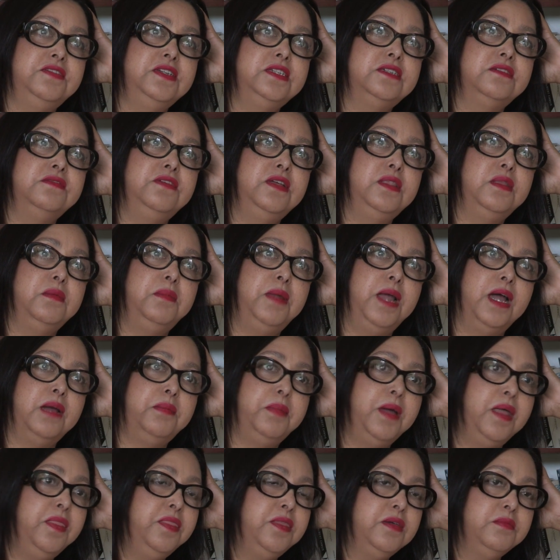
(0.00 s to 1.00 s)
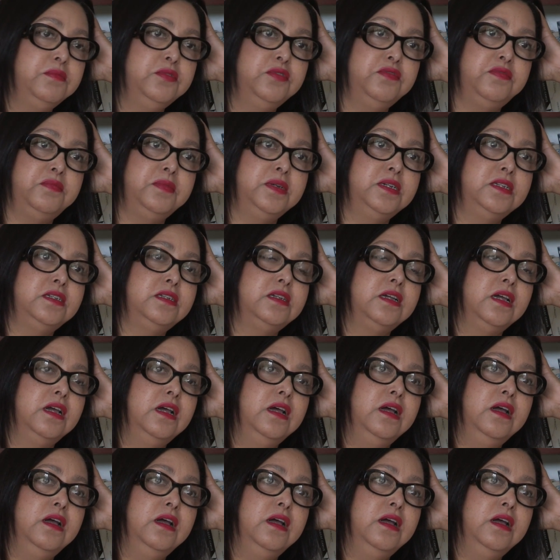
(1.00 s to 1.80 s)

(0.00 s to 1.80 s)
vis-a-vis the Black Panther movement,